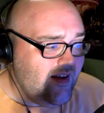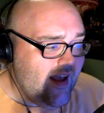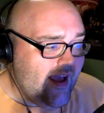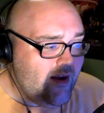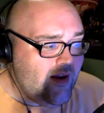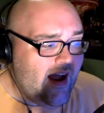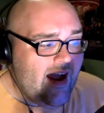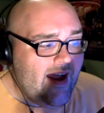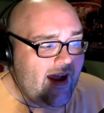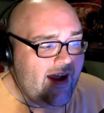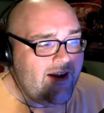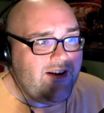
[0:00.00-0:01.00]
And
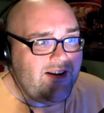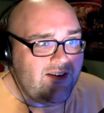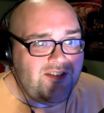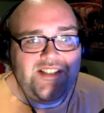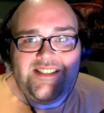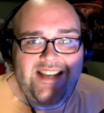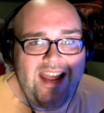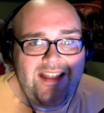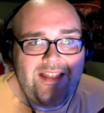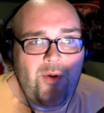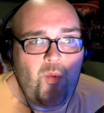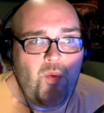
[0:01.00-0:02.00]
I can
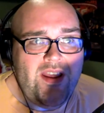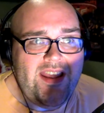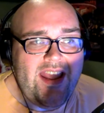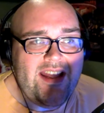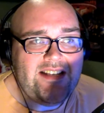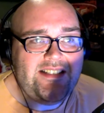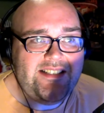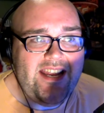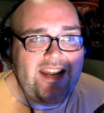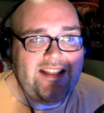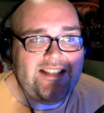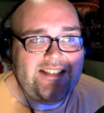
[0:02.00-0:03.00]
understand that we can't
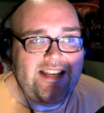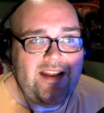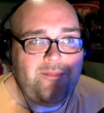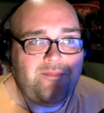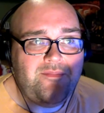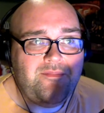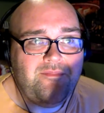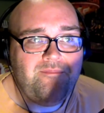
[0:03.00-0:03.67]
stay in the same